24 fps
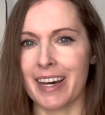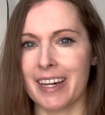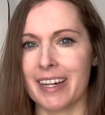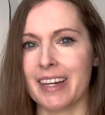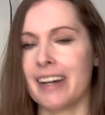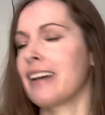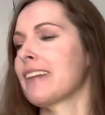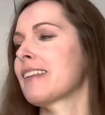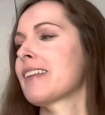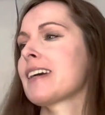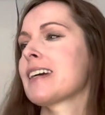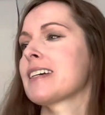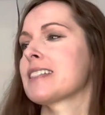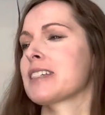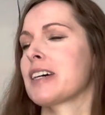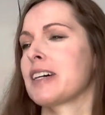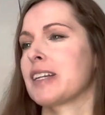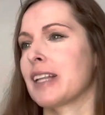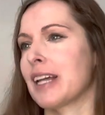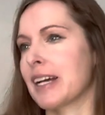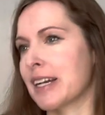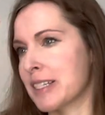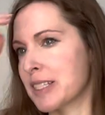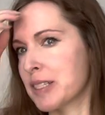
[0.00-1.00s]
I think it's called
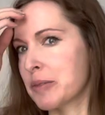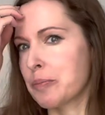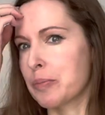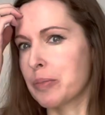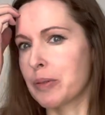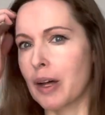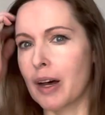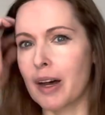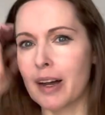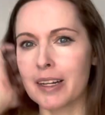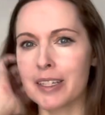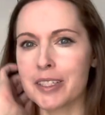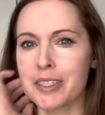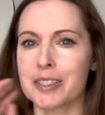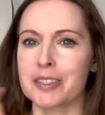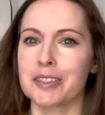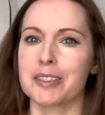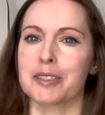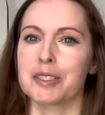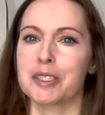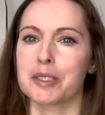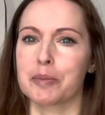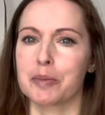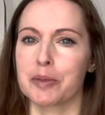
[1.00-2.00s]
like a splosh or a
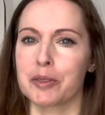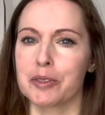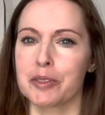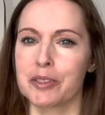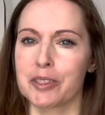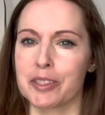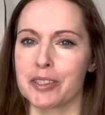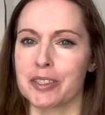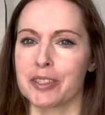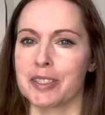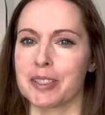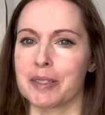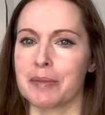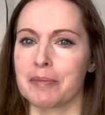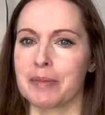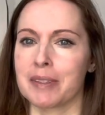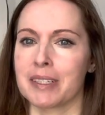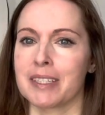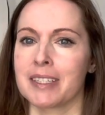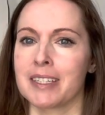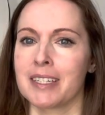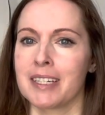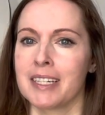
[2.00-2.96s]
sploosh or something.